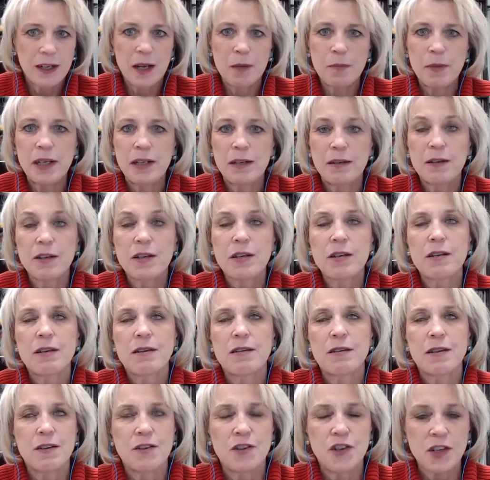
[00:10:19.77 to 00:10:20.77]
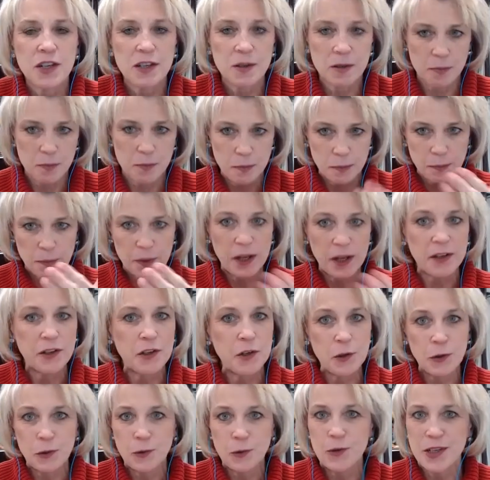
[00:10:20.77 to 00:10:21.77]
I mean, just
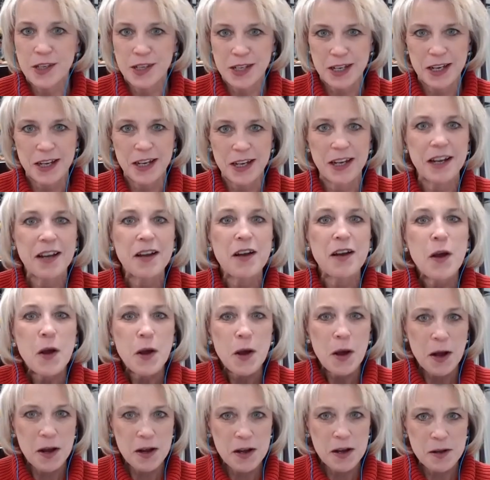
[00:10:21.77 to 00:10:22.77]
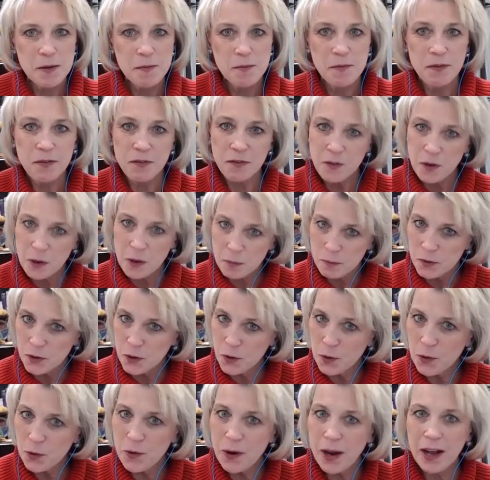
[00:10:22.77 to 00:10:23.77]
you see from
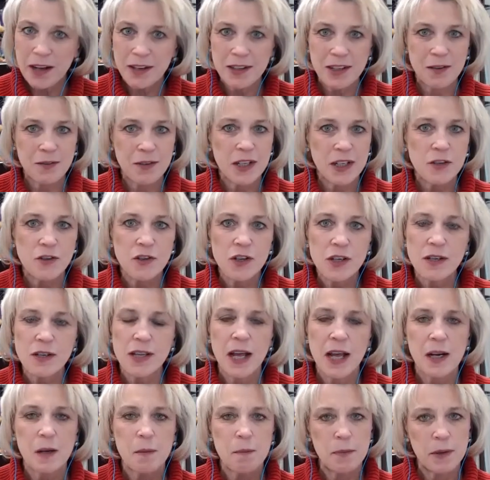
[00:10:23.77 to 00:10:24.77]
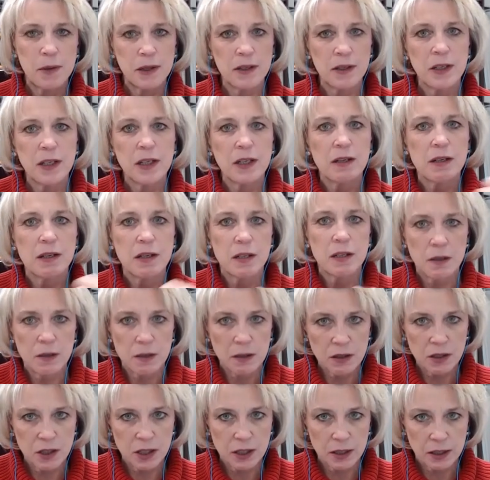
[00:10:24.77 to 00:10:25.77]
your activity, just that ability
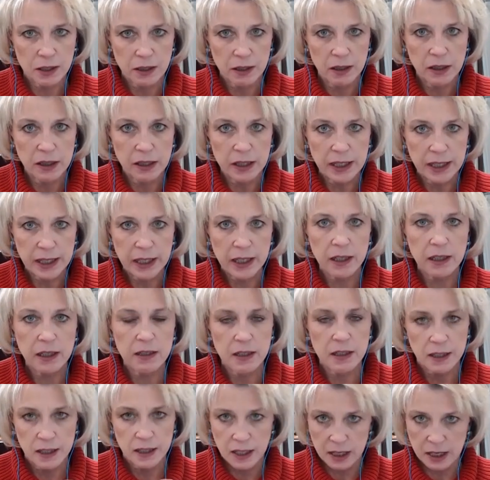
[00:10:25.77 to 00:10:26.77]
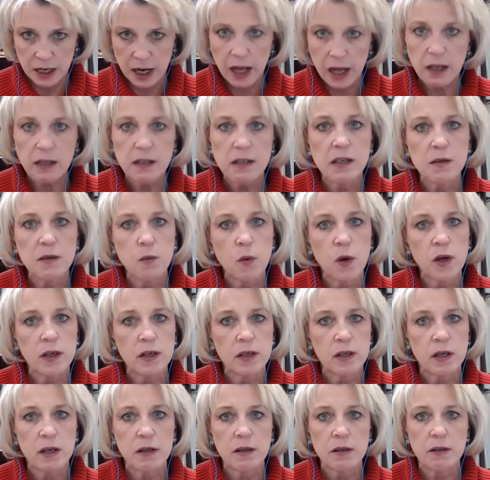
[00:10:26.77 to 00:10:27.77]
to link, to connect to one
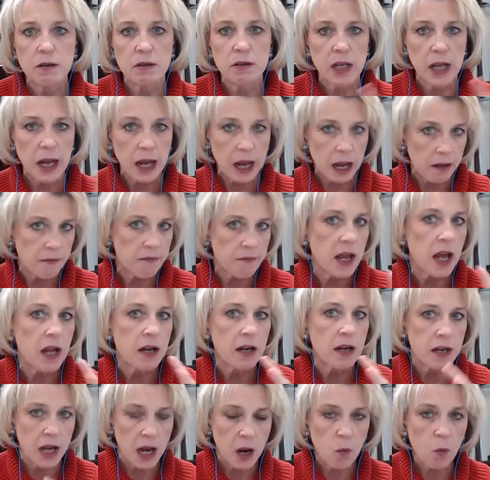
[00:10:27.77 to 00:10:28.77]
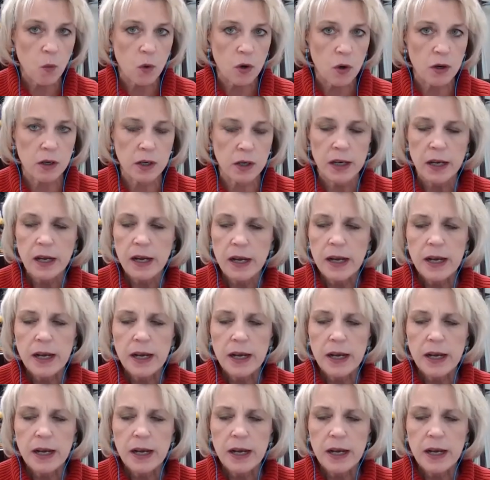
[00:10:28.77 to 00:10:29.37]
another, to have that network.